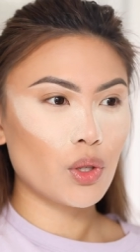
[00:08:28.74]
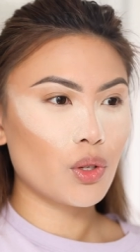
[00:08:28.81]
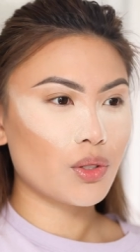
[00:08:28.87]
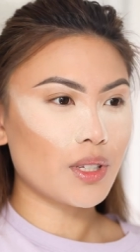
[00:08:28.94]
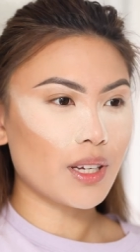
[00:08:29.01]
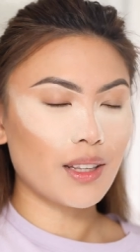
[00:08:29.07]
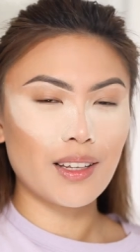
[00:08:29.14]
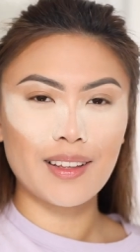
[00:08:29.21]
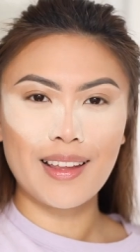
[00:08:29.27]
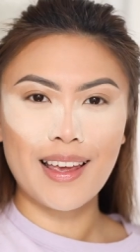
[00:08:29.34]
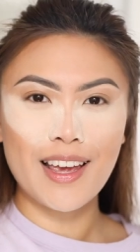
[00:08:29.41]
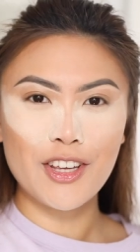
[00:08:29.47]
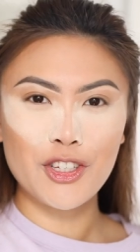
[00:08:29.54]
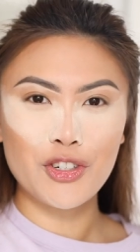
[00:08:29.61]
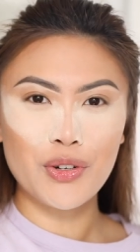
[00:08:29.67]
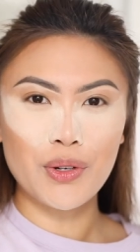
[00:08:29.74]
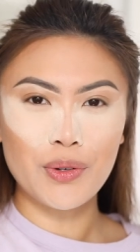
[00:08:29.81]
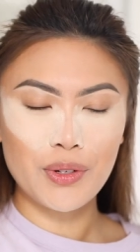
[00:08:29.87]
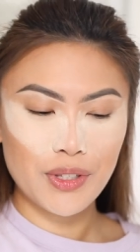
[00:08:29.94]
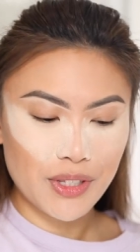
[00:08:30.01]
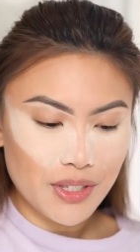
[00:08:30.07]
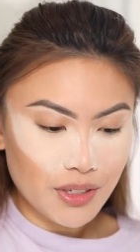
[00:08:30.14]
it looks like little hair
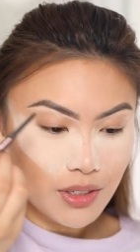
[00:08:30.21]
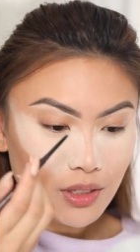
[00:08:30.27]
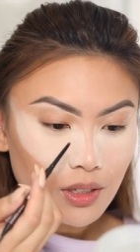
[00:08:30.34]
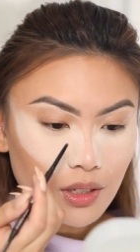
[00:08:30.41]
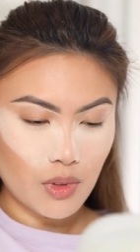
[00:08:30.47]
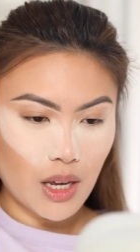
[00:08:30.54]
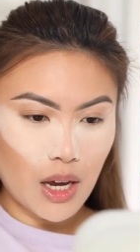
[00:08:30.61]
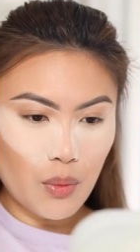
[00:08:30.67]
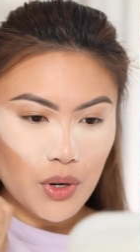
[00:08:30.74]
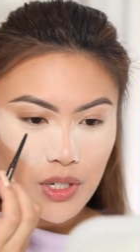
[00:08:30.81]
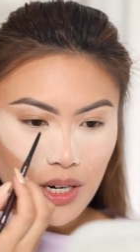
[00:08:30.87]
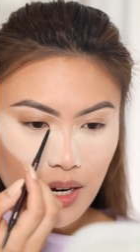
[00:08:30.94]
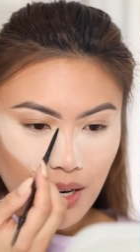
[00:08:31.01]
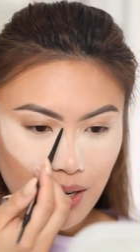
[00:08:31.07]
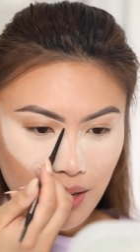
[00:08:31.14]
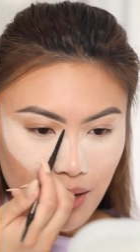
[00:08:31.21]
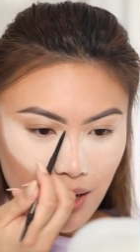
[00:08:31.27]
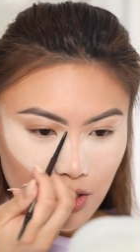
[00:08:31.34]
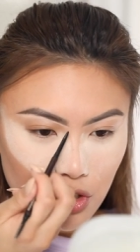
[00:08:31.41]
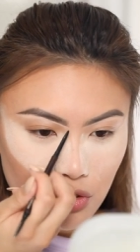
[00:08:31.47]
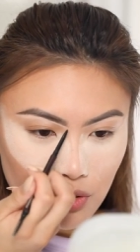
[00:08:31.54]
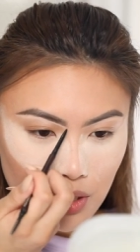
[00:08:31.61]
strokes. I wish I had
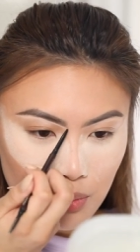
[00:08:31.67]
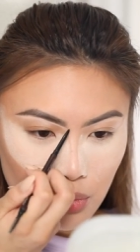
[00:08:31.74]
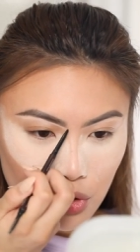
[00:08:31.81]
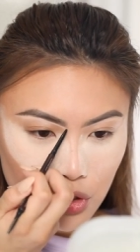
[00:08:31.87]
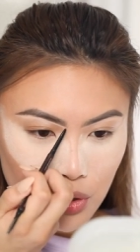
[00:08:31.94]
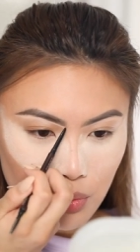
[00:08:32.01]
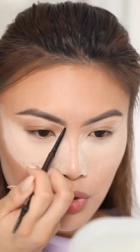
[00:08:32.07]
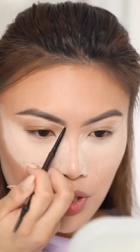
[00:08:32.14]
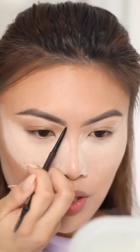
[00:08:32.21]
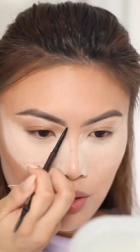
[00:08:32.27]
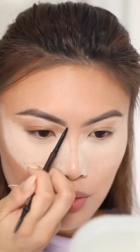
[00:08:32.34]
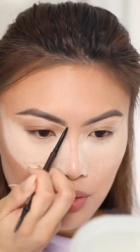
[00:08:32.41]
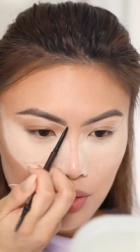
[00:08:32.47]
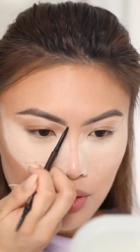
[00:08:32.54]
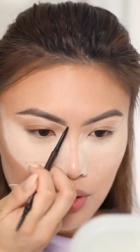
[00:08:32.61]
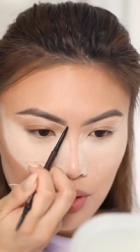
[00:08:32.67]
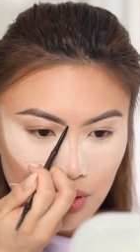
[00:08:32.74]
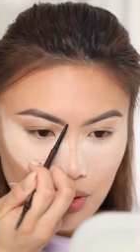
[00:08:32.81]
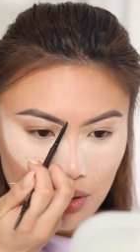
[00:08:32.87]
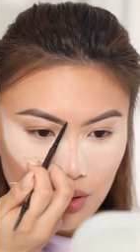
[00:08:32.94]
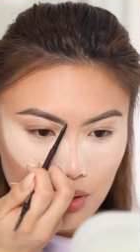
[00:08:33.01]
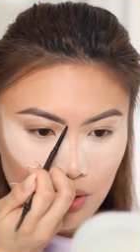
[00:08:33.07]
naturally bushy brows.
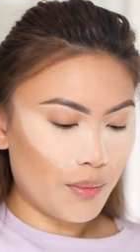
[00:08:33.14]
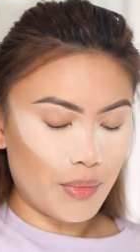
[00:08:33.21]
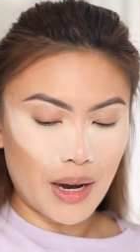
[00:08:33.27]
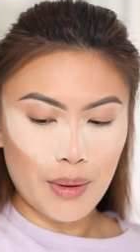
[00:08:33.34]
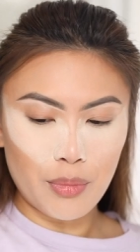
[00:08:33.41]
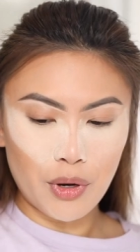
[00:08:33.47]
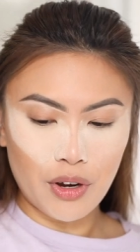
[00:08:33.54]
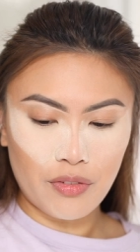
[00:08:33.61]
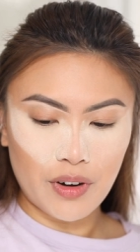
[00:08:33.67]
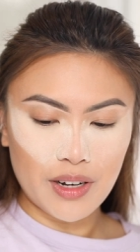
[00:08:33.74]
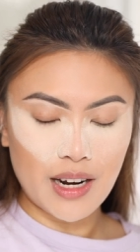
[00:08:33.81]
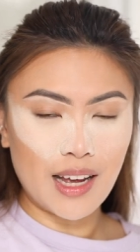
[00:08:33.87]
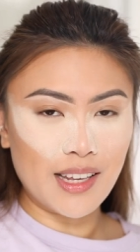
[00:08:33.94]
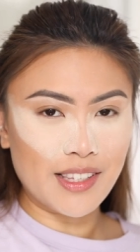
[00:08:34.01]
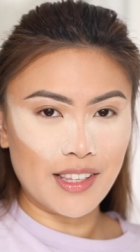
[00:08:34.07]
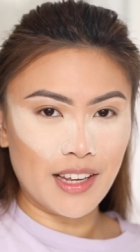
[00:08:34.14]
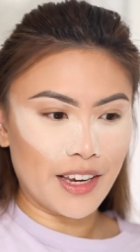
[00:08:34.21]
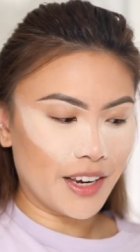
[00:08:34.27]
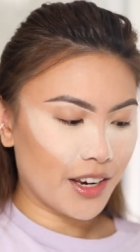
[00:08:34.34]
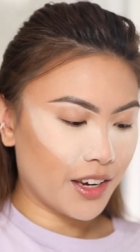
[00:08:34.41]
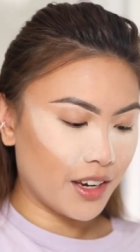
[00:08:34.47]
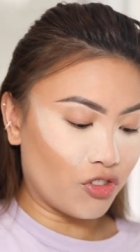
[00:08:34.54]
My boyfriend has
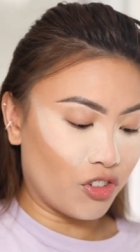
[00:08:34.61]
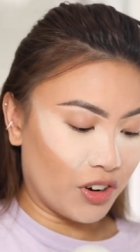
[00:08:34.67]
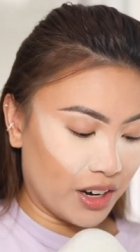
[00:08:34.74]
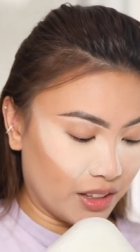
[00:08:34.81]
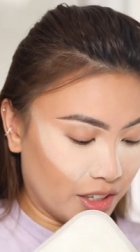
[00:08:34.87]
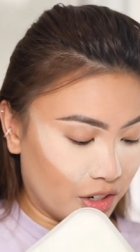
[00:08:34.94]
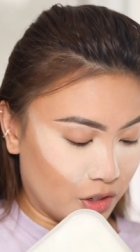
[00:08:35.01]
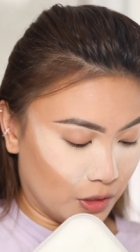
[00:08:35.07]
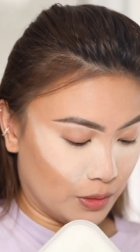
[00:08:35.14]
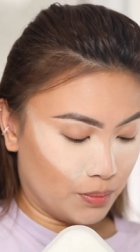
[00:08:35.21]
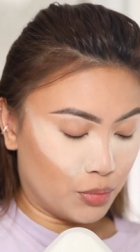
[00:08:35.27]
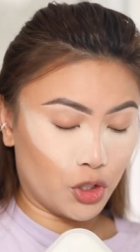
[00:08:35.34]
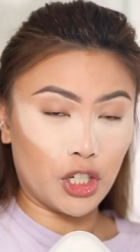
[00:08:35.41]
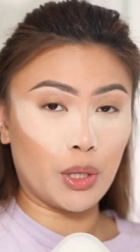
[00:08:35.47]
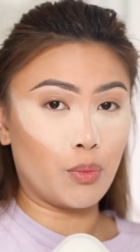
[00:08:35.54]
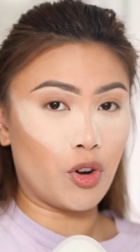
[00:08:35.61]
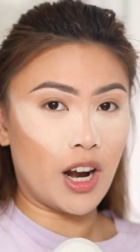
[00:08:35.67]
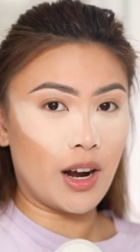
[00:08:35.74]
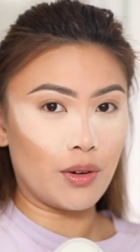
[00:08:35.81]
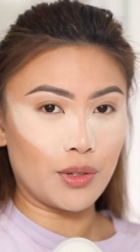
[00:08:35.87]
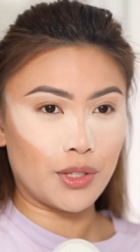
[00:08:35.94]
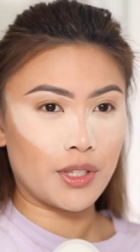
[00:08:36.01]
like really good bushy
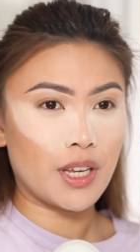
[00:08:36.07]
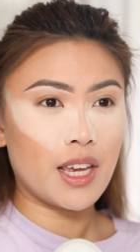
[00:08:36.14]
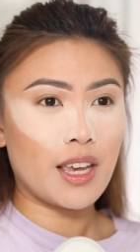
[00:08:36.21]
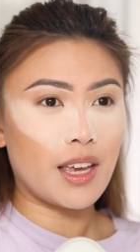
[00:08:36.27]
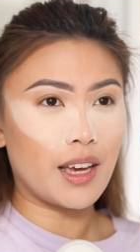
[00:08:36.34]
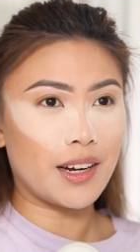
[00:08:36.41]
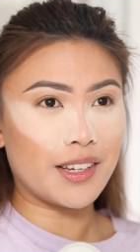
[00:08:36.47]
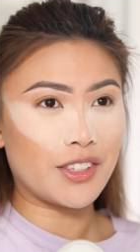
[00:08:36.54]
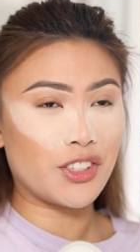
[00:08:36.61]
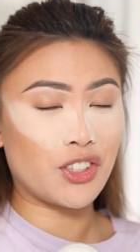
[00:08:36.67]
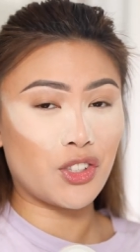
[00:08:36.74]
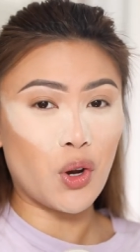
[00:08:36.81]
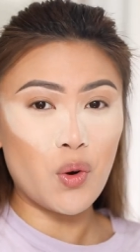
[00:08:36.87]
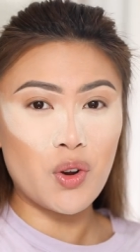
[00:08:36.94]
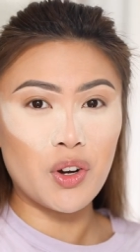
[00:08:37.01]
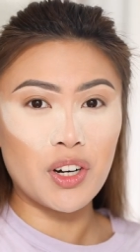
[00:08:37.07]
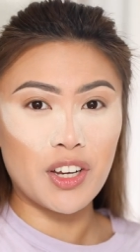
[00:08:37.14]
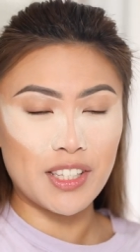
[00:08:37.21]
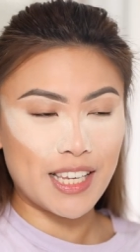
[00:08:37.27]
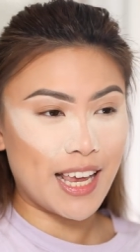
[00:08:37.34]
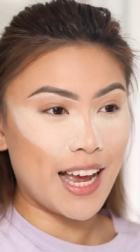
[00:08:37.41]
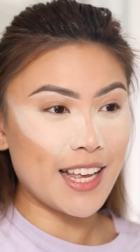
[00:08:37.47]
brows, and it's so good
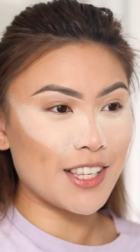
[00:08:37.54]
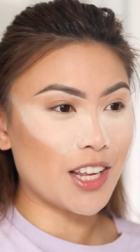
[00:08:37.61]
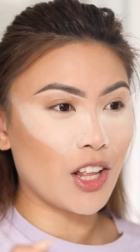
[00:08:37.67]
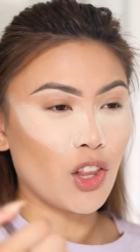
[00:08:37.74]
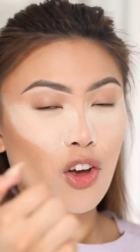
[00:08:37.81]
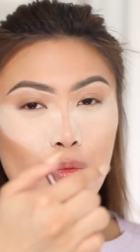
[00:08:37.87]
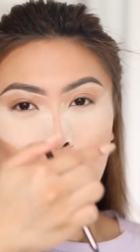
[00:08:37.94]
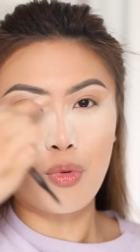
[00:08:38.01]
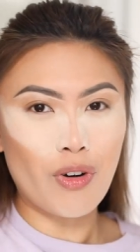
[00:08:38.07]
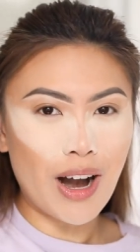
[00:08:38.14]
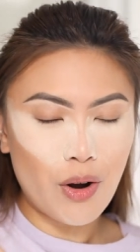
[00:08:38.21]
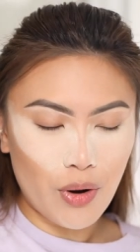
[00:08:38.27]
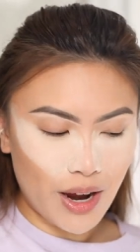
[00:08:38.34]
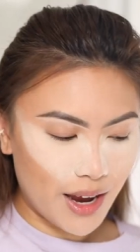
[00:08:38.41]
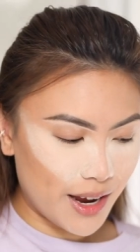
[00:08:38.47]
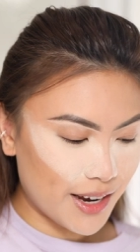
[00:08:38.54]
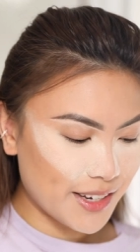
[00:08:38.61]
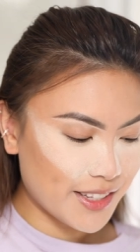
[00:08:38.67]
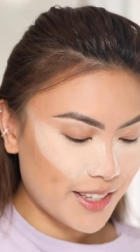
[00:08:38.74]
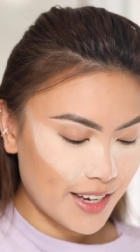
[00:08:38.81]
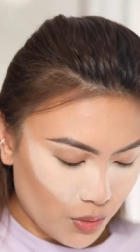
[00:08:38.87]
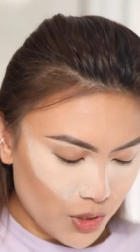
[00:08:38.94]
because he has a lot of brow
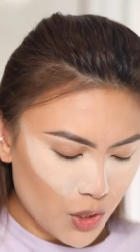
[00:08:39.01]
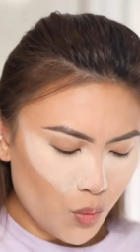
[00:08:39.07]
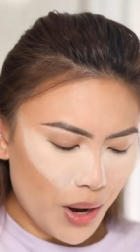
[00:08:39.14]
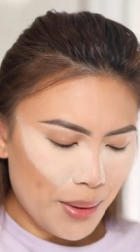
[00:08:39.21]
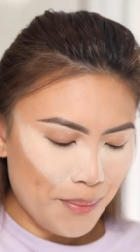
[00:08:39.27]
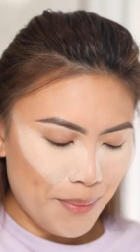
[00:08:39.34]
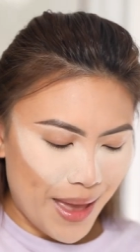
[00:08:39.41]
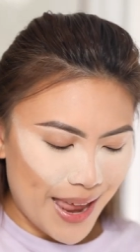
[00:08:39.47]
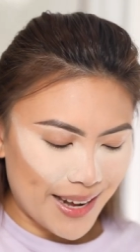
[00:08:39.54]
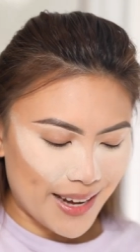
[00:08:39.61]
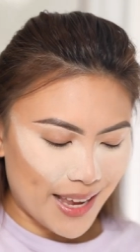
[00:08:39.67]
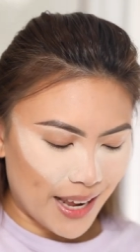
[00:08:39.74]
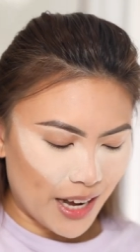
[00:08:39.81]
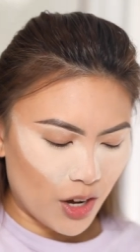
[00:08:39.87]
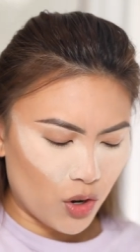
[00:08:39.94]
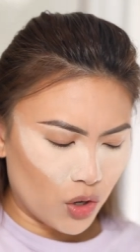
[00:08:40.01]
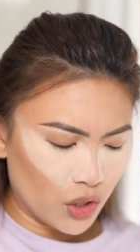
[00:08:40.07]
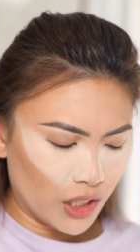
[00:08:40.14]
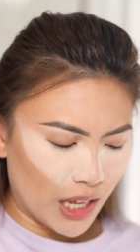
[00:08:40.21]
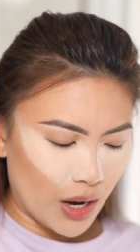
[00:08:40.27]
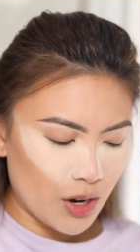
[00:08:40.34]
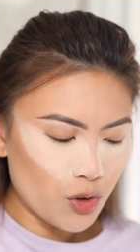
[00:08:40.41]
hairs. I wonder why men get it
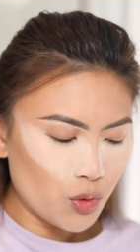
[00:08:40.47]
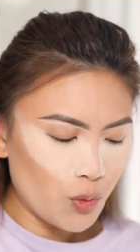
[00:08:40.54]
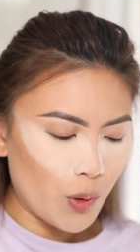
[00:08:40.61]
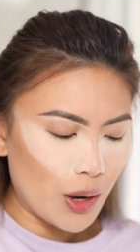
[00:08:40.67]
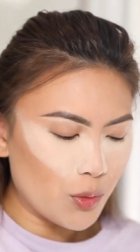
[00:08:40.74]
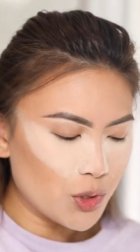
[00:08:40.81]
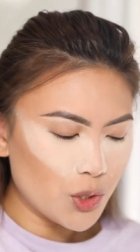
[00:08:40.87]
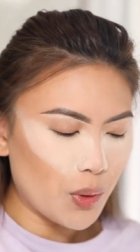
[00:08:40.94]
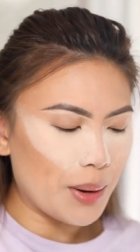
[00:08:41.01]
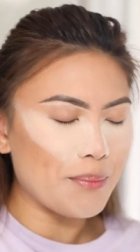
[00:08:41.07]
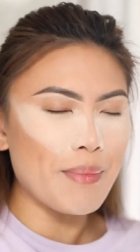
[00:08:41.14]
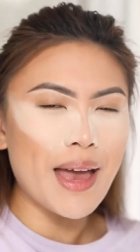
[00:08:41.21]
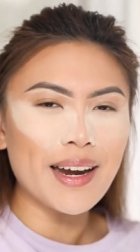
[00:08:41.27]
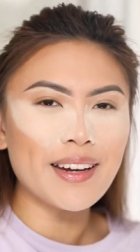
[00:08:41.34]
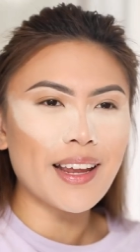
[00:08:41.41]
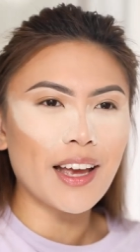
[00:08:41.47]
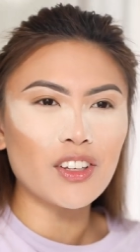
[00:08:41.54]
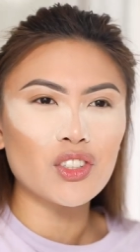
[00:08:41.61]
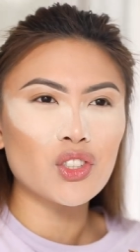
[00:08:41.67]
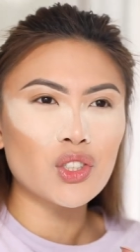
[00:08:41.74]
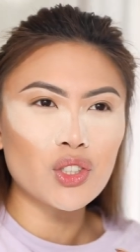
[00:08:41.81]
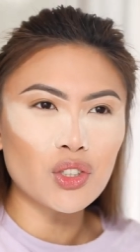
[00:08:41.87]
good. Like, I wonder why men
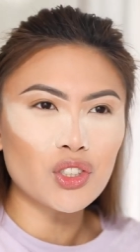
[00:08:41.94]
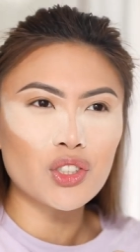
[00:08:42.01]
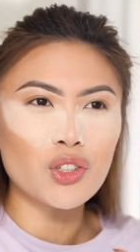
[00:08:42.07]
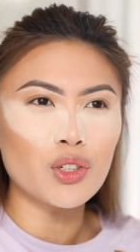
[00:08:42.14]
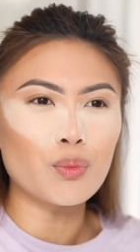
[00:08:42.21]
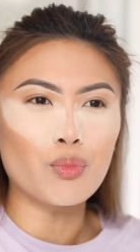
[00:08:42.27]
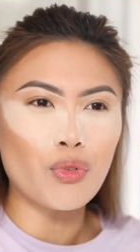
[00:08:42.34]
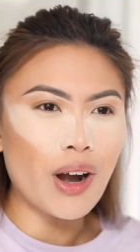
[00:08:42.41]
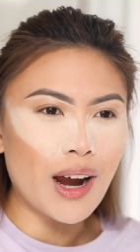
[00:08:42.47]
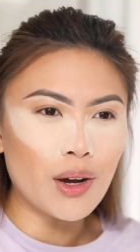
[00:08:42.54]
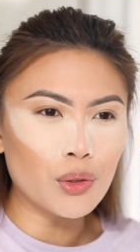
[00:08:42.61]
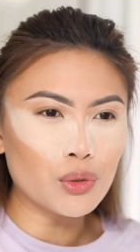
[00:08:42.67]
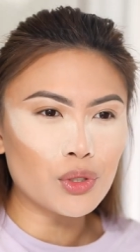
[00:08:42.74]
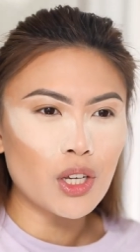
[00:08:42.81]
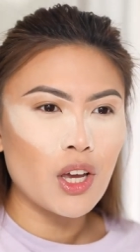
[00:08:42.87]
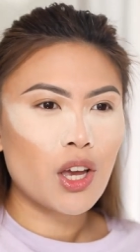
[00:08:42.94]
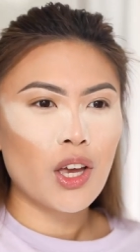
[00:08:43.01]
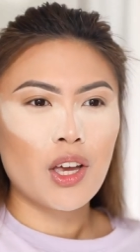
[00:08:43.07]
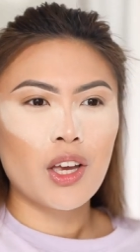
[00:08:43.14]
get such good brows,